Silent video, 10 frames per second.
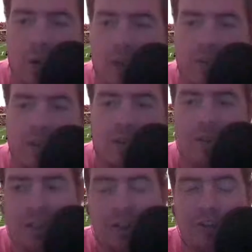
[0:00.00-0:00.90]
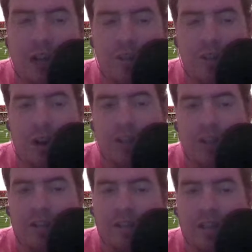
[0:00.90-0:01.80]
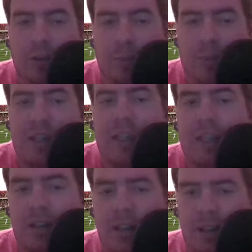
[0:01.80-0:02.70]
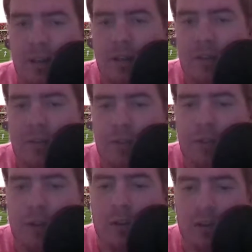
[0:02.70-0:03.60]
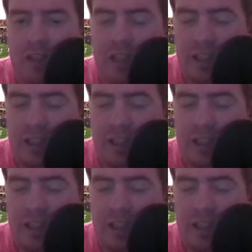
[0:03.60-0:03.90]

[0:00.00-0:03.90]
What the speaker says: offense, can James Harden still be the key